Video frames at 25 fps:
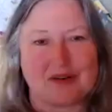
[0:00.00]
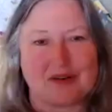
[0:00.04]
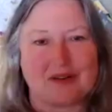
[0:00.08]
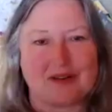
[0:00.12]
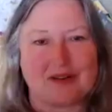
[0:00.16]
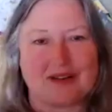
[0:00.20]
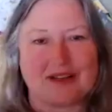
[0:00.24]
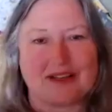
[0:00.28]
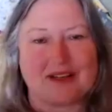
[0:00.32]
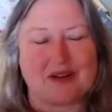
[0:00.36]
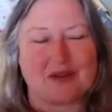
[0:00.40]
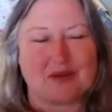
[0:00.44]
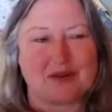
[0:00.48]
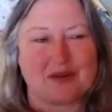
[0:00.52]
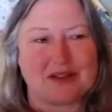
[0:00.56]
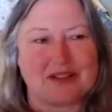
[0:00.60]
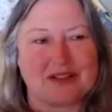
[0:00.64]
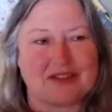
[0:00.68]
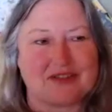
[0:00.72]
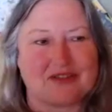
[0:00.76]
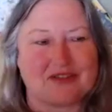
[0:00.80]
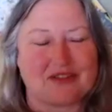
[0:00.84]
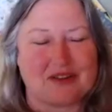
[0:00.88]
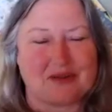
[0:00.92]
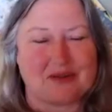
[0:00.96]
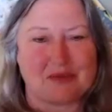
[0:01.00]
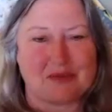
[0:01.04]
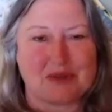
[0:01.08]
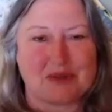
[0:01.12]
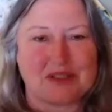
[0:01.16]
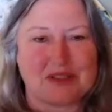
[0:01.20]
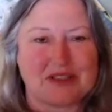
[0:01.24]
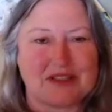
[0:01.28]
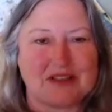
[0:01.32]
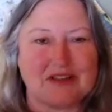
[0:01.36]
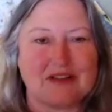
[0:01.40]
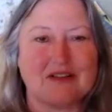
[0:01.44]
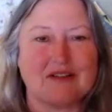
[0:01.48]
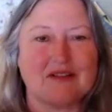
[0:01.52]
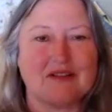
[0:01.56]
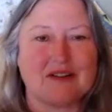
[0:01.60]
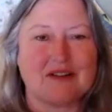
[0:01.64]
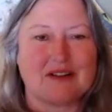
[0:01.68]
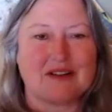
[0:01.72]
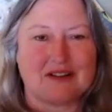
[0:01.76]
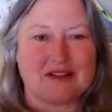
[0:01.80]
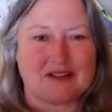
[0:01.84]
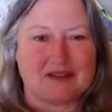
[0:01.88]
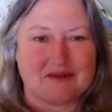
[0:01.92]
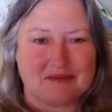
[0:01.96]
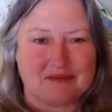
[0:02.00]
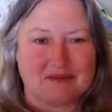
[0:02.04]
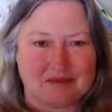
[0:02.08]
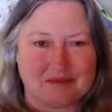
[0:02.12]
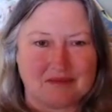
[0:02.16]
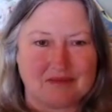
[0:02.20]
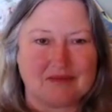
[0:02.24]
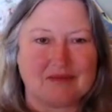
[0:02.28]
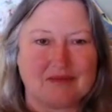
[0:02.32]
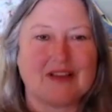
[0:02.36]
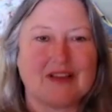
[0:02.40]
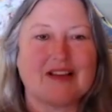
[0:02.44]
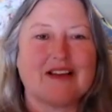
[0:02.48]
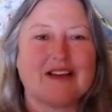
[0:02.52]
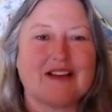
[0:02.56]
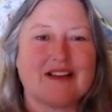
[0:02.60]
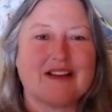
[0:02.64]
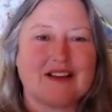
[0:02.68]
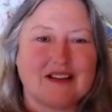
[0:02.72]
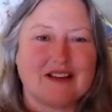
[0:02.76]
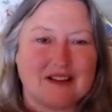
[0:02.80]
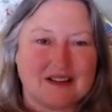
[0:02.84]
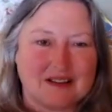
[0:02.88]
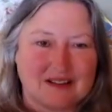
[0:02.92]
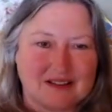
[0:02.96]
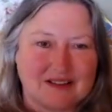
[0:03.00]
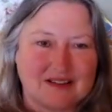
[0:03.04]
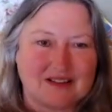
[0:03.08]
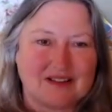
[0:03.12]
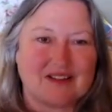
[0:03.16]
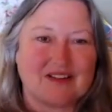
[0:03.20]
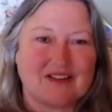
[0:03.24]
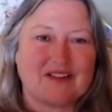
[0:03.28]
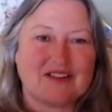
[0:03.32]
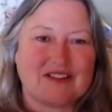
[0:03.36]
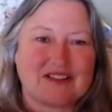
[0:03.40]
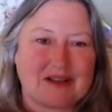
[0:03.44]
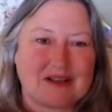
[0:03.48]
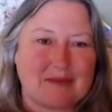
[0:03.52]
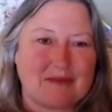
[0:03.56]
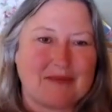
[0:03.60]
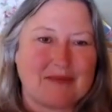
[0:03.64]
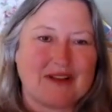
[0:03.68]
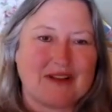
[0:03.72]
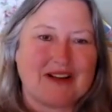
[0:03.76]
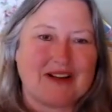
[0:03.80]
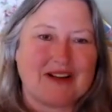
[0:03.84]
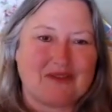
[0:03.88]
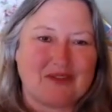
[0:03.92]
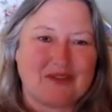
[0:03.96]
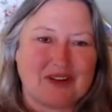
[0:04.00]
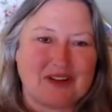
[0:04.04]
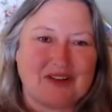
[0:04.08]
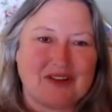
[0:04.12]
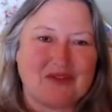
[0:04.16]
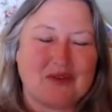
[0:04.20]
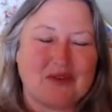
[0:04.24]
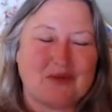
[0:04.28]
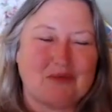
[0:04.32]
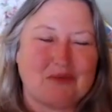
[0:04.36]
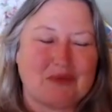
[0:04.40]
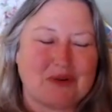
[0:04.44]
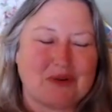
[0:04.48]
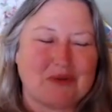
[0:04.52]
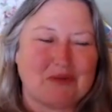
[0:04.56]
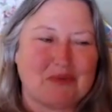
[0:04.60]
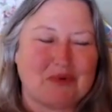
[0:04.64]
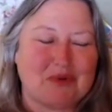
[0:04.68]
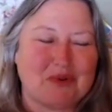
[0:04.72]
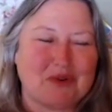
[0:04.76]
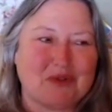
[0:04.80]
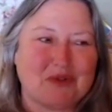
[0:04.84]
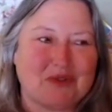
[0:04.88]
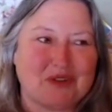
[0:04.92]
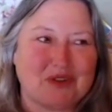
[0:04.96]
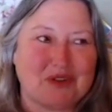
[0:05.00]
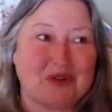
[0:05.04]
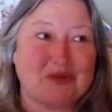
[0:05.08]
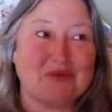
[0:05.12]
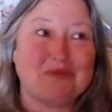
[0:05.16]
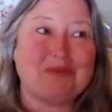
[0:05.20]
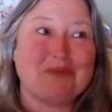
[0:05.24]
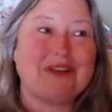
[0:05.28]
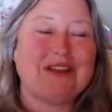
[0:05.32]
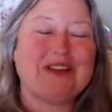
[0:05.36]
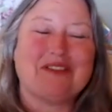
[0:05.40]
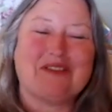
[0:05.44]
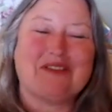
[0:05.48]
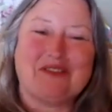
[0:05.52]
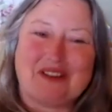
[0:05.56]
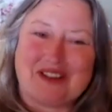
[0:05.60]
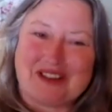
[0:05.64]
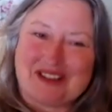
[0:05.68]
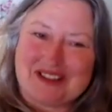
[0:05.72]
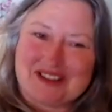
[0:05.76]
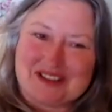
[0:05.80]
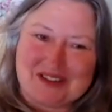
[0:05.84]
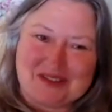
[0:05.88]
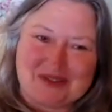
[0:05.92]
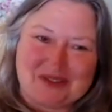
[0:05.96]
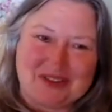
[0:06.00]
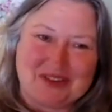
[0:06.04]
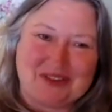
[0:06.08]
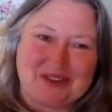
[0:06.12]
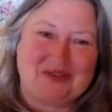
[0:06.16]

like, like and some that haven't even been proven to be effective in the